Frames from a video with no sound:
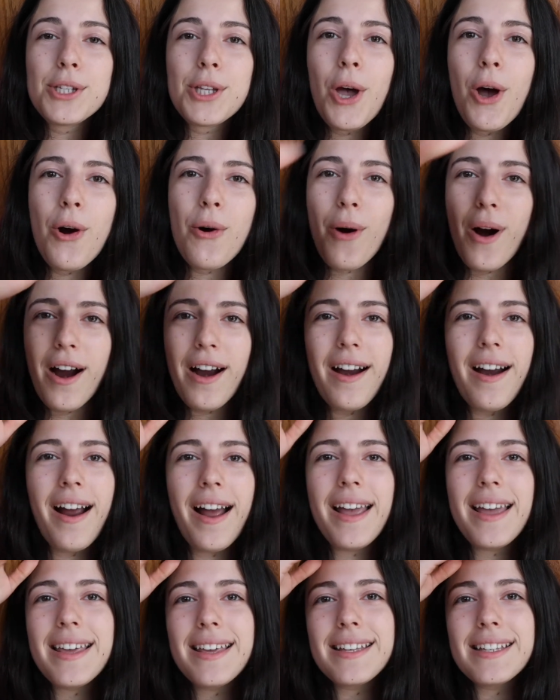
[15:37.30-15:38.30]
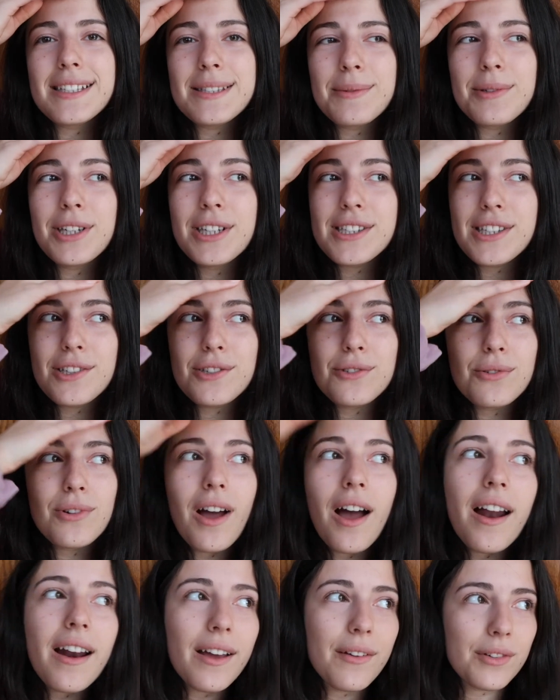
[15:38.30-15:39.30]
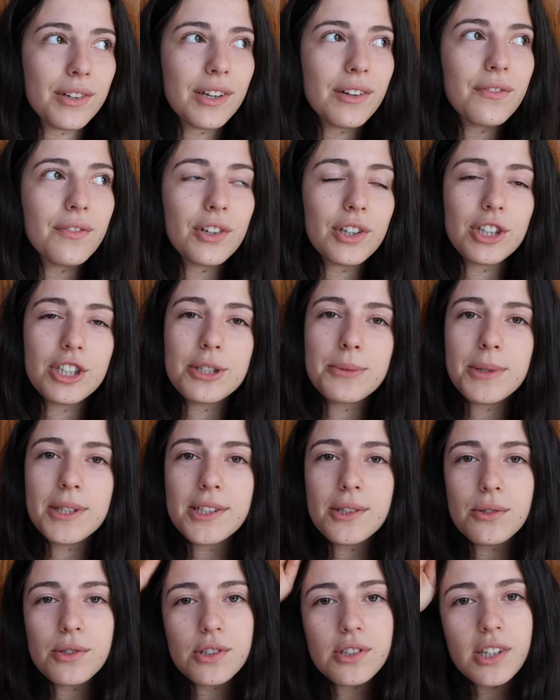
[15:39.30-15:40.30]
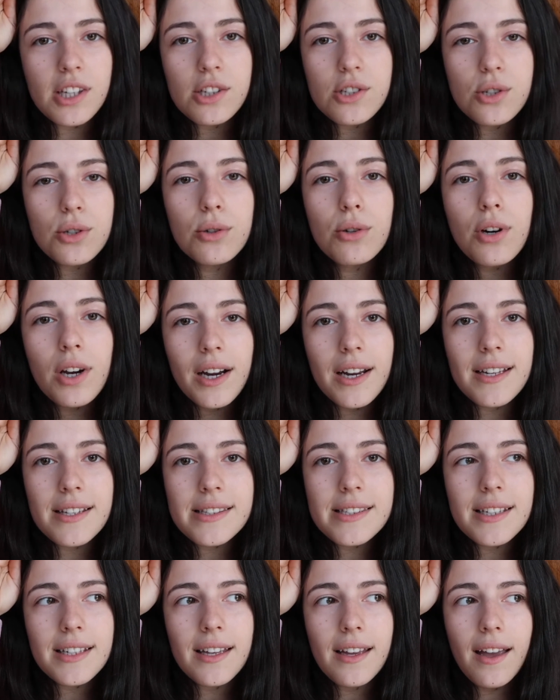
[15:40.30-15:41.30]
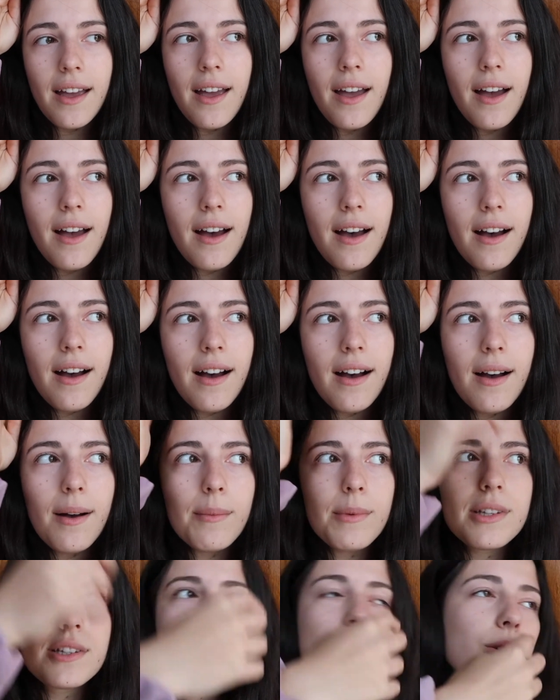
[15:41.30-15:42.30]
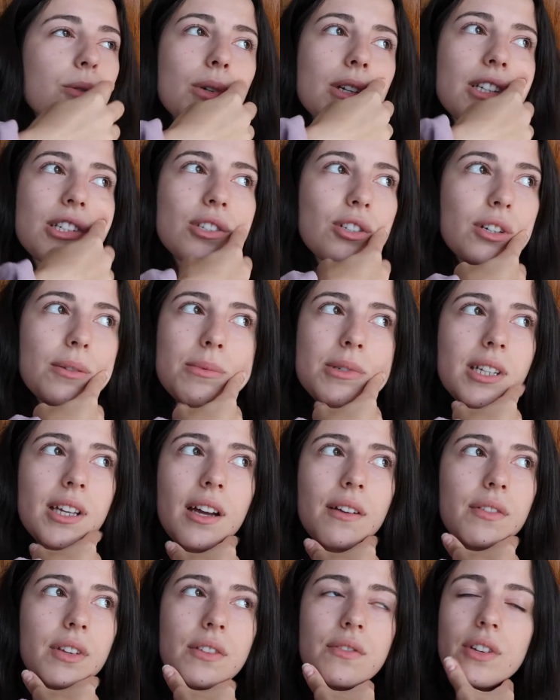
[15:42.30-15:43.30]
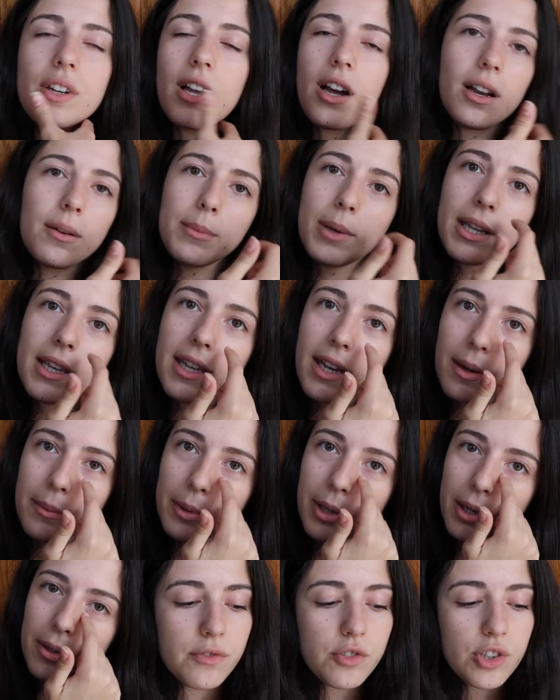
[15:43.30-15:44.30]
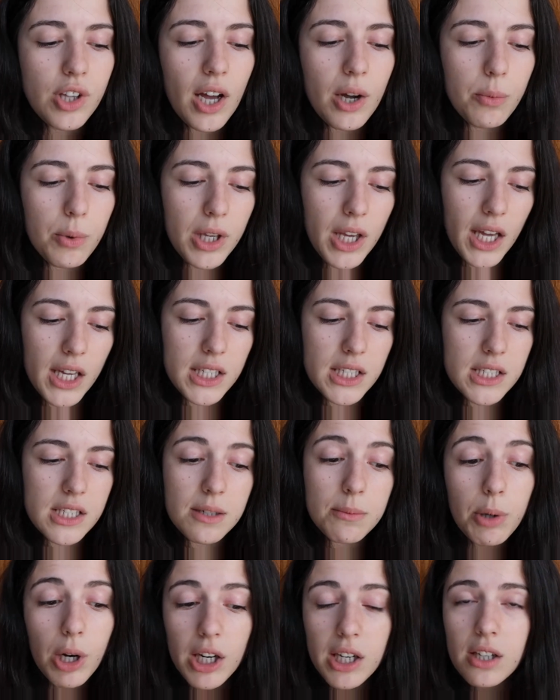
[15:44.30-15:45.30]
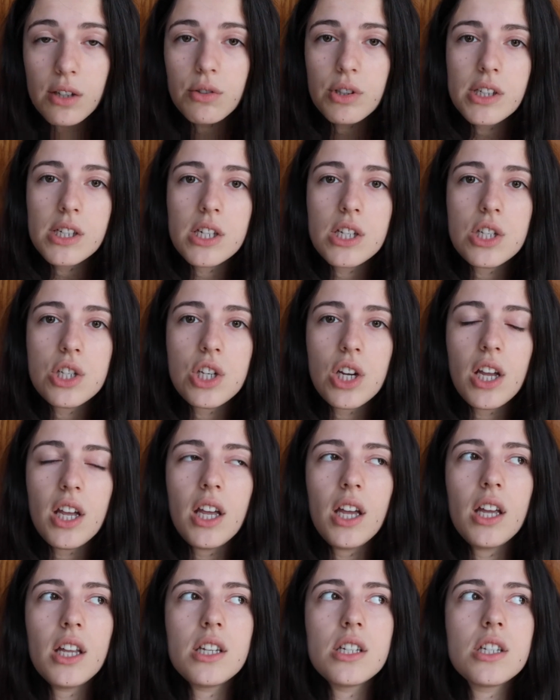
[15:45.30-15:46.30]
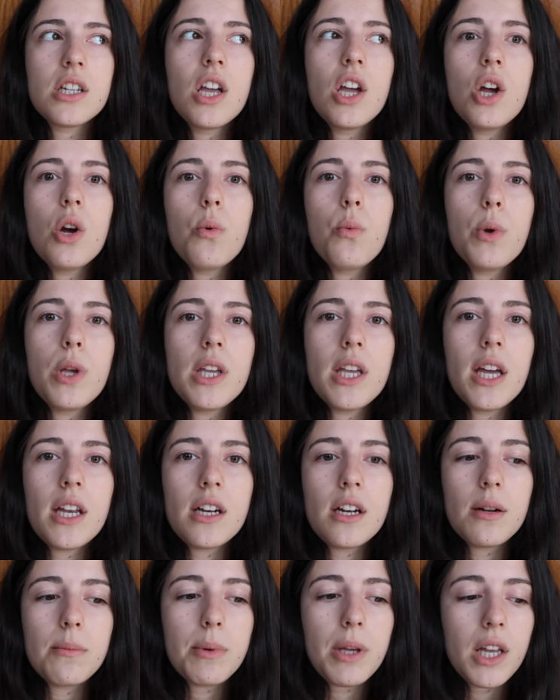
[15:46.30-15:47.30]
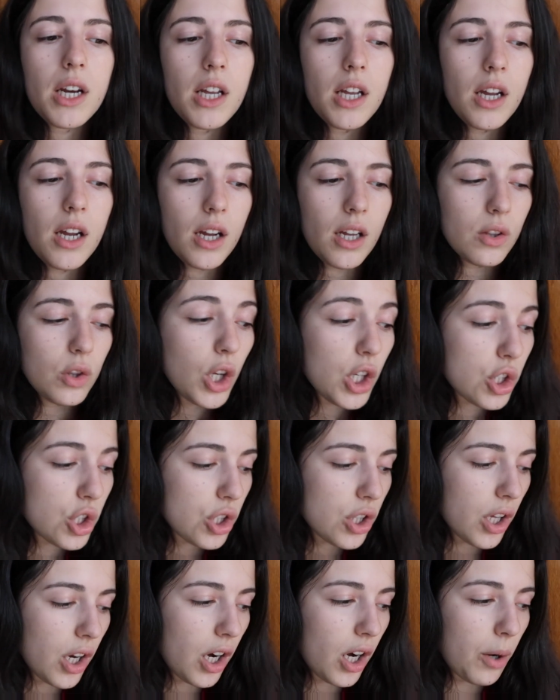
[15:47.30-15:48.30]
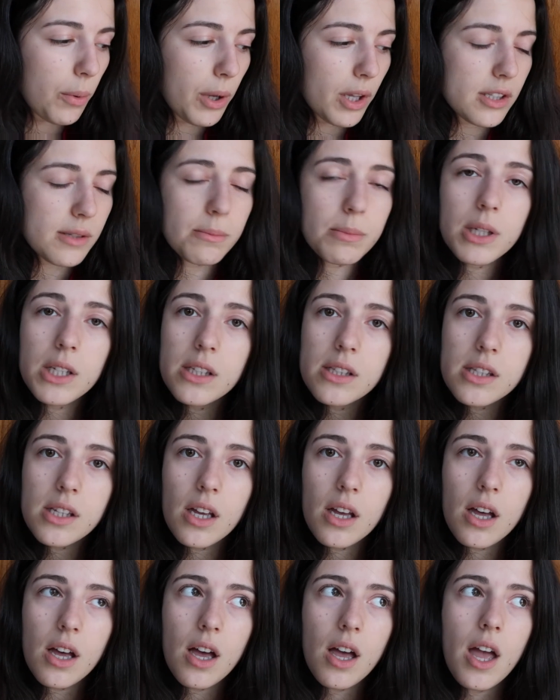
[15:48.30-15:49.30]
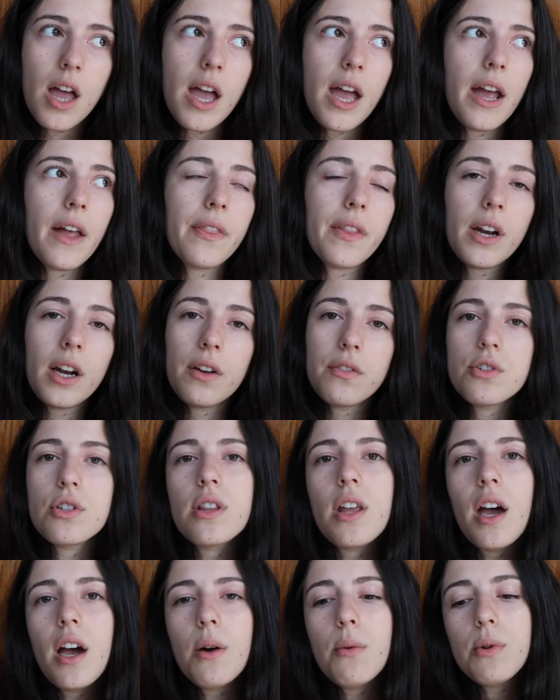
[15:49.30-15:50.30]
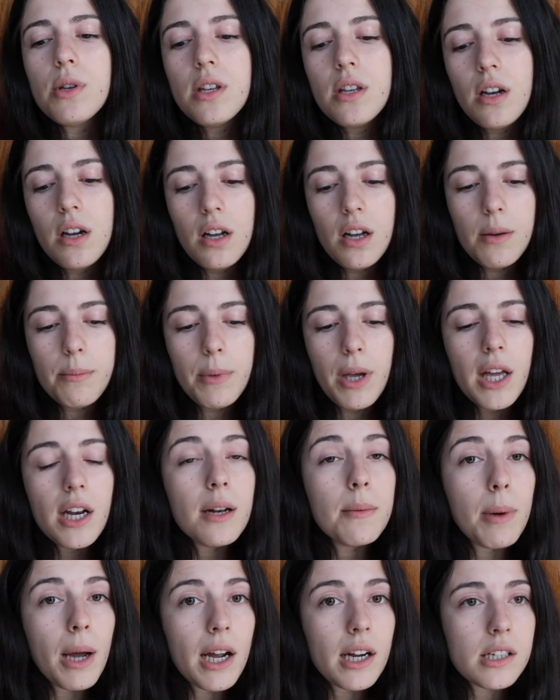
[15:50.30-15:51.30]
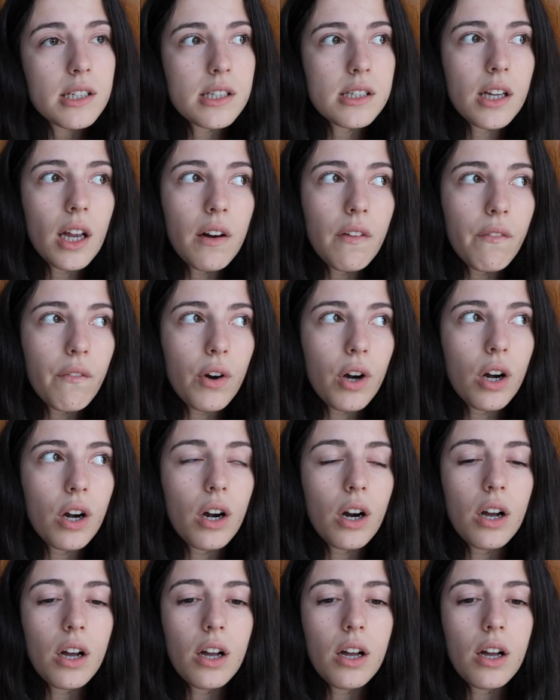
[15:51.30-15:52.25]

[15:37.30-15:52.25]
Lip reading: So our hiking experience, I do not have any footage because it was just like too crazy and too extreme to have even gotten my camera. After that, we headed to Breckenridge and we ended up getting lunch there. We got some pizza, and then after that we headed back to Denver